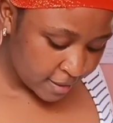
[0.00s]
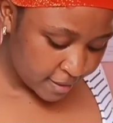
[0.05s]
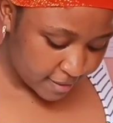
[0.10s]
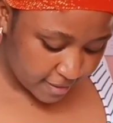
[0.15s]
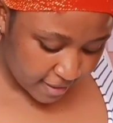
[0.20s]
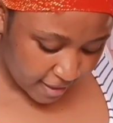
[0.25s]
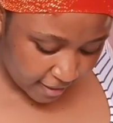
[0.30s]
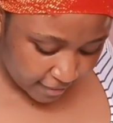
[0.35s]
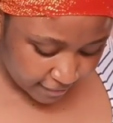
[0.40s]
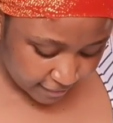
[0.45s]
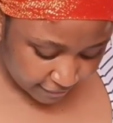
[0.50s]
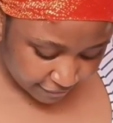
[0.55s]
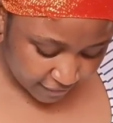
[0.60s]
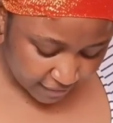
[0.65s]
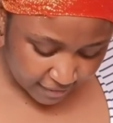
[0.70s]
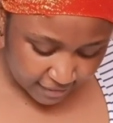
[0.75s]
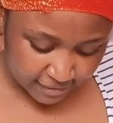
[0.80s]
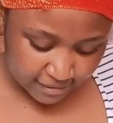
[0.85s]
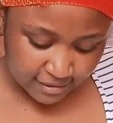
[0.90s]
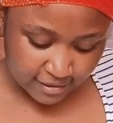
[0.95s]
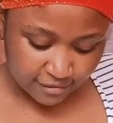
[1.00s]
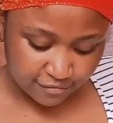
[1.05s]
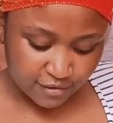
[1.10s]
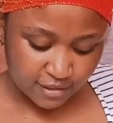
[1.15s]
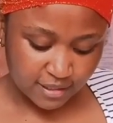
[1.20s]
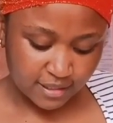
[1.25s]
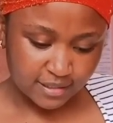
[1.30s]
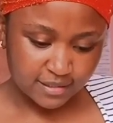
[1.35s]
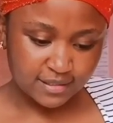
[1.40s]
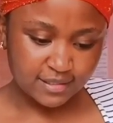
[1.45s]
yeah i feel like
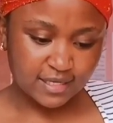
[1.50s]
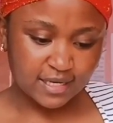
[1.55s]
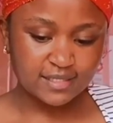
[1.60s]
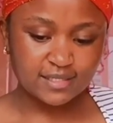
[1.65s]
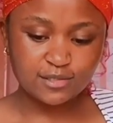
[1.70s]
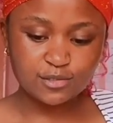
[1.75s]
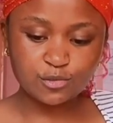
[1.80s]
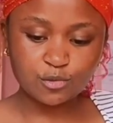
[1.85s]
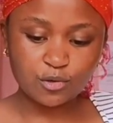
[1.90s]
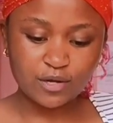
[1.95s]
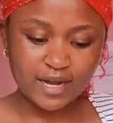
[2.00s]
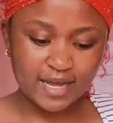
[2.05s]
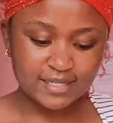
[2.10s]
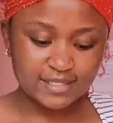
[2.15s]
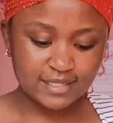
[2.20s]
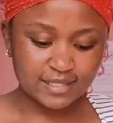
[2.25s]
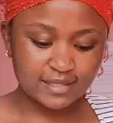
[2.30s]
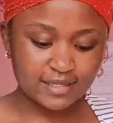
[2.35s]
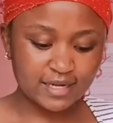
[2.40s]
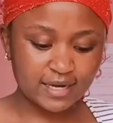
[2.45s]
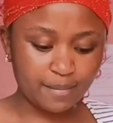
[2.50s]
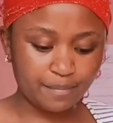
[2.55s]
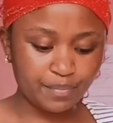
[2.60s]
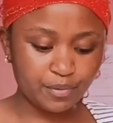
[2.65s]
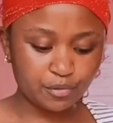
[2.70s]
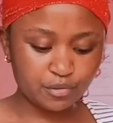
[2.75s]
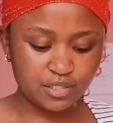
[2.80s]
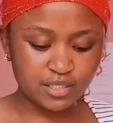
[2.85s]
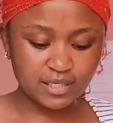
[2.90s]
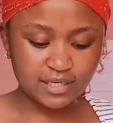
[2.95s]
thrifting is just so nice and
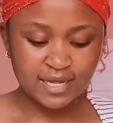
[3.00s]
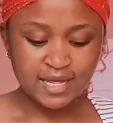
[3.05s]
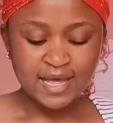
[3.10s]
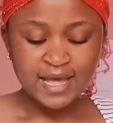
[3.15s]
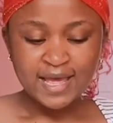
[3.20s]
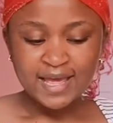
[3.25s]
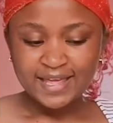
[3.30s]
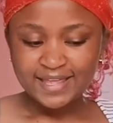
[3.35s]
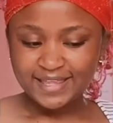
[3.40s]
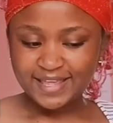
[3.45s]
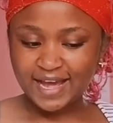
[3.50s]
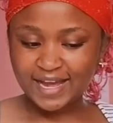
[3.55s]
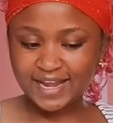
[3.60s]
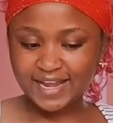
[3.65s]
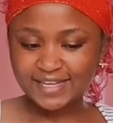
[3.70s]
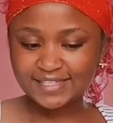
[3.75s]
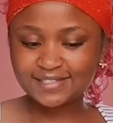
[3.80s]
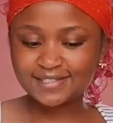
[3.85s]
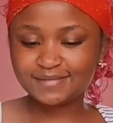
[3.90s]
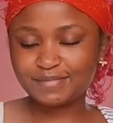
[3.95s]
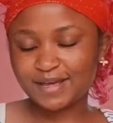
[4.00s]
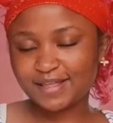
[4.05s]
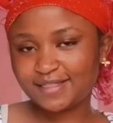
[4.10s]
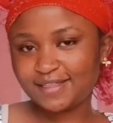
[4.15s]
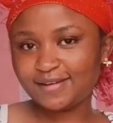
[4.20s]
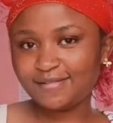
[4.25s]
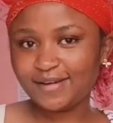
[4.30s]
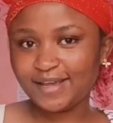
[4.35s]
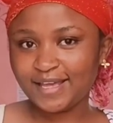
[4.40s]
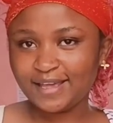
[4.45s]
therapeutic yeah guys by
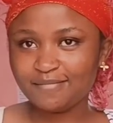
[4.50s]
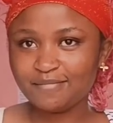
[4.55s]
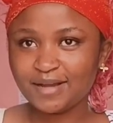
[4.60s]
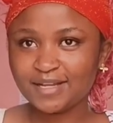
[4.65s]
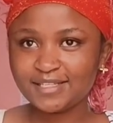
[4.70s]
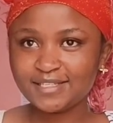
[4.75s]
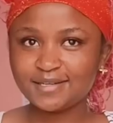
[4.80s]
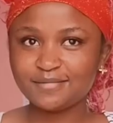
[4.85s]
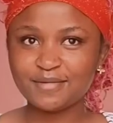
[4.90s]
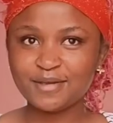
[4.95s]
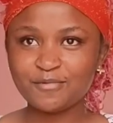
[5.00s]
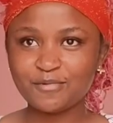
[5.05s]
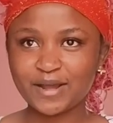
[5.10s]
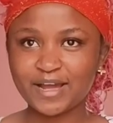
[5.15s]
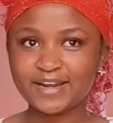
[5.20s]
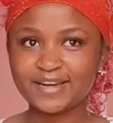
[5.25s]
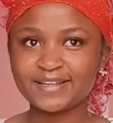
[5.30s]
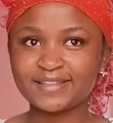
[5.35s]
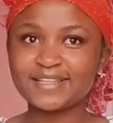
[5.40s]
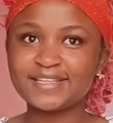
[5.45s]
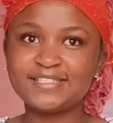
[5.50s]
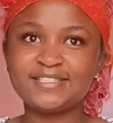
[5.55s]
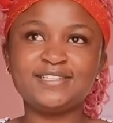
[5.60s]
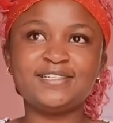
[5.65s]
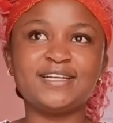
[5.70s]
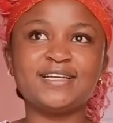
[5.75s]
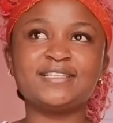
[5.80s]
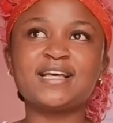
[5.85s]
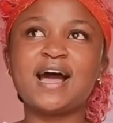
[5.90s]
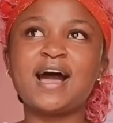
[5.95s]
the way imagine me wearing this
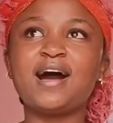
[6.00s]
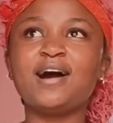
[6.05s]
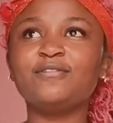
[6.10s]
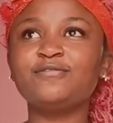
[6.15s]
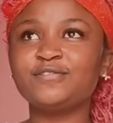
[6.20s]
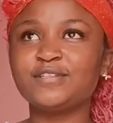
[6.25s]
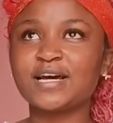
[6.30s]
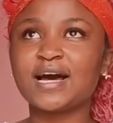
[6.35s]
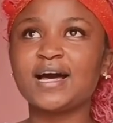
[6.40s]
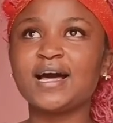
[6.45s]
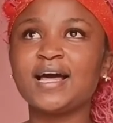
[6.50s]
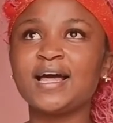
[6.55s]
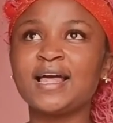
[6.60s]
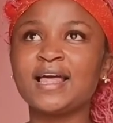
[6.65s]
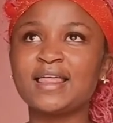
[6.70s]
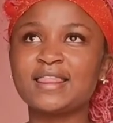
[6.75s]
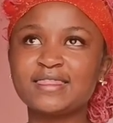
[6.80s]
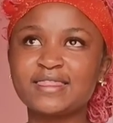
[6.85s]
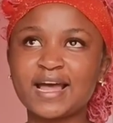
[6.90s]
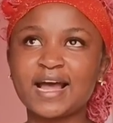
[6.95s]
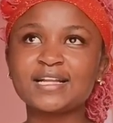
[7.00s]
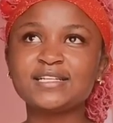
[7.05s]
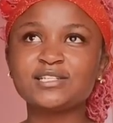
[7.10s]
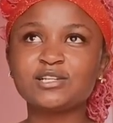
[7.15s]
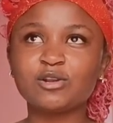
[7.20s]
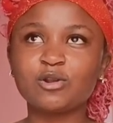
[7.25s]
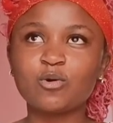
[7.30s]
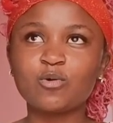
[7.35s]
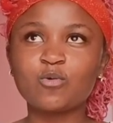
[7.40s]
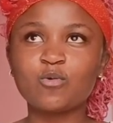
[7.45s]
dress after that
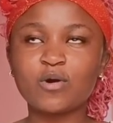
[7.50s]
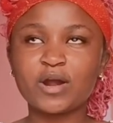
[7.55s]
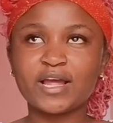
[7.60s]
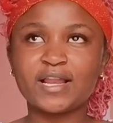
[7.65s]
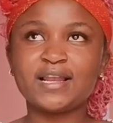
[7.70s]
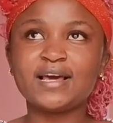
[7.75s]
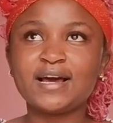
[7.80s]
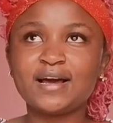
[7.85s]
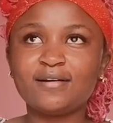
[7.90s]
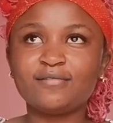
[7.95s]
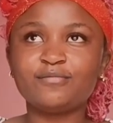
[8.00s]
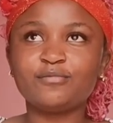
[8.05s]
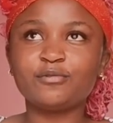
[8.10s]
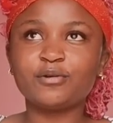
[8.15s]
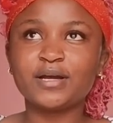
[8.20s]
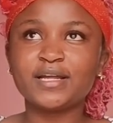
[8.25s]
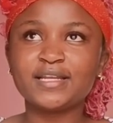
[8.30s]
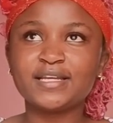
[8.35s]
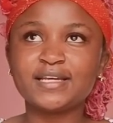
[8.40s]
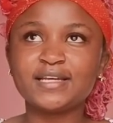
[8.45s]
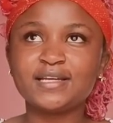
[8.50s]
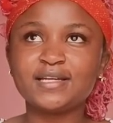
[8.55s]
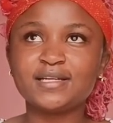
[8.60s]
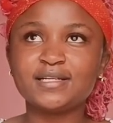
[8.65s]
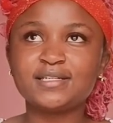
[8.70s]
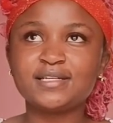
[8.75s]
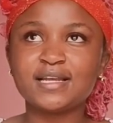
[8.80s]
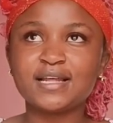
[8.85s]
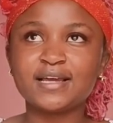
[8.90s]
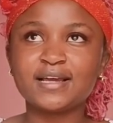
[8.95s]
long while i've worn
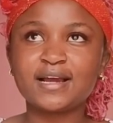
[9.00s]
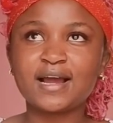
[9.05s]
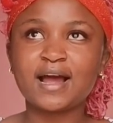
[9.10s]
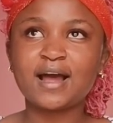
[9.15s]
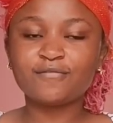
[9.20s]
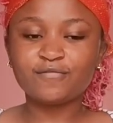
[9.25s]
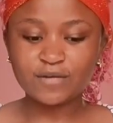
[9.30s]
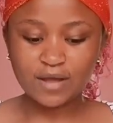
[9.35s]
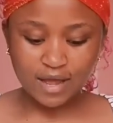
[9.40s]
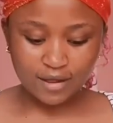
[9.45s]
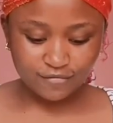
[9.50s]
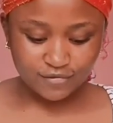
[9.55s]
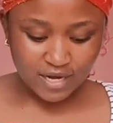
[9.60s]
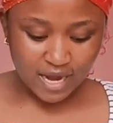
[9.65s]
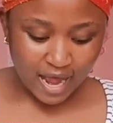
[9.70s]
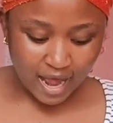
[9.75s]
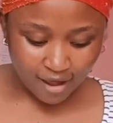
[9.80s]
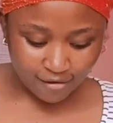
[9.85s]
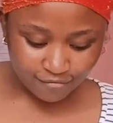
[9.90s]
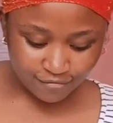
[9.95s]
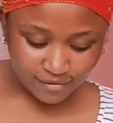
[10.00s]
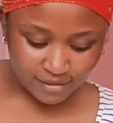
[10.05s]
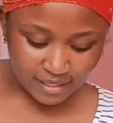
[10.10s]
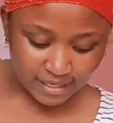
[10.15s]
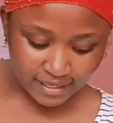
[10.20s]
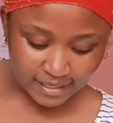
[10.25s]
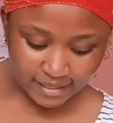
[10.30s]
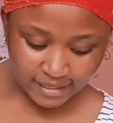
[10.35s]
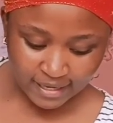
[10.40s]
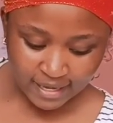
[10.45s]
it like half after half
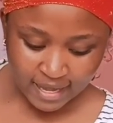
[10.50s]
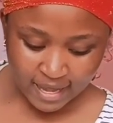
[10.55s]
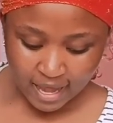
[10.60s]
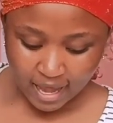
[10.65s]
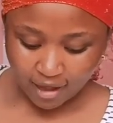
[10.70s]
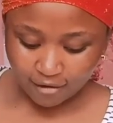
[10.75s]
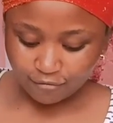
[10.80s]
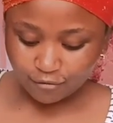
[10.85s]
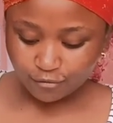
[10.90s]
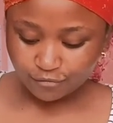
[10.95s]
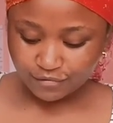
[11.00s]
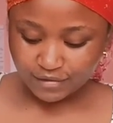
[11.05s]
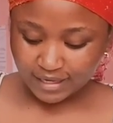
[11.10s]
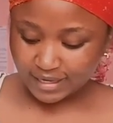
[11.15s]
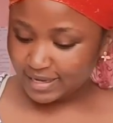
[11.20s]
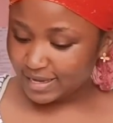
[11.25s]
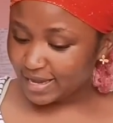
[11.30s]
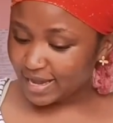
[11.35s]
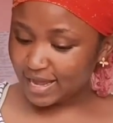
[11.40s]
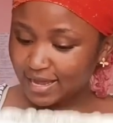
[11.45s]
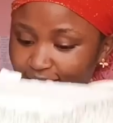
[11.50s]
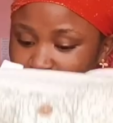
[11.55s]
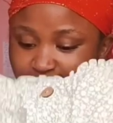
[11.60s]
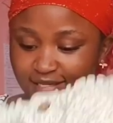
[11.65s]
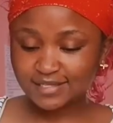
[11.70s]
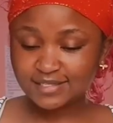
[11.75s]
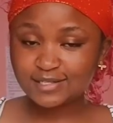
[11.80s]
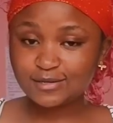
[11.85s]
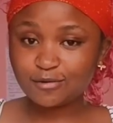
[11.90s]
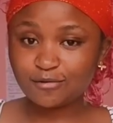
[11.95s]
the half of the year
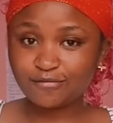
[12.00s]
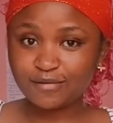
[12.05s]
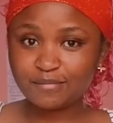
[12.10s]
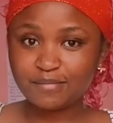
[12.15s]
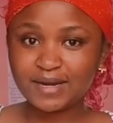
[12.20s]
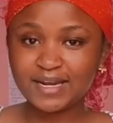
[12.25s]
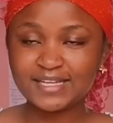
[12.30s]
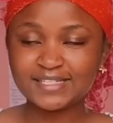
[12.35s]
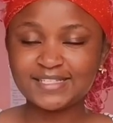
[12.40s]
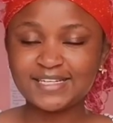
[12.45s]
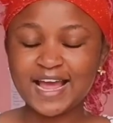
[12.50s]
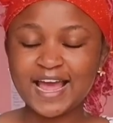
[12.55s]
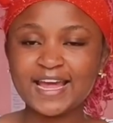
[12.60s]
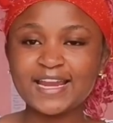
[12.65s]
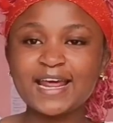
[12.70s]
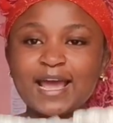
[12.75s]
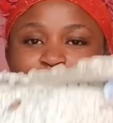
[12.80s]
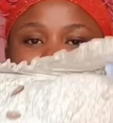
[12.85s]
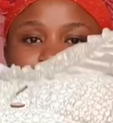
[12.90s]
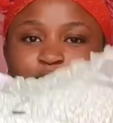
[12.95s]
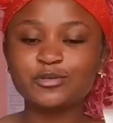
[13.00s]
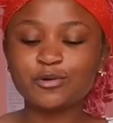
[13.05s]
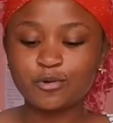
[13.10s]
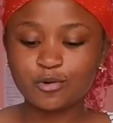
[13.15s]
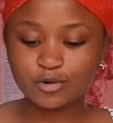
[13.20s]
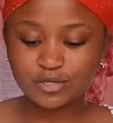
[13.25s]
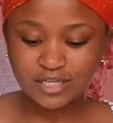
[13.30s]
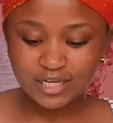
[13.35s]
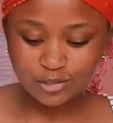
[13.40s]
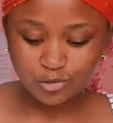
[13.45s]
since november last year and i also
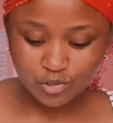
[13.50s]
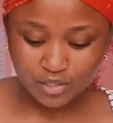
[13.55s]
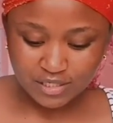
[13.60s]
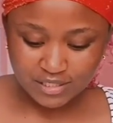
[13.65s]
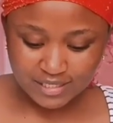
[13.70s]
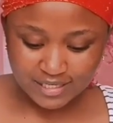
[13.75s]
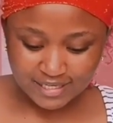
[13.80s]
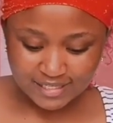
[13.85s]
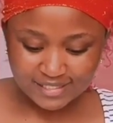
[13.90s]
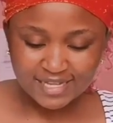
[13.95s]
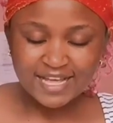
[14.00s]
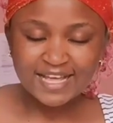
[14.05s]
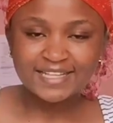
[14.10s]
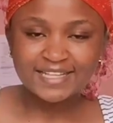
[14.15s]
got a twin dress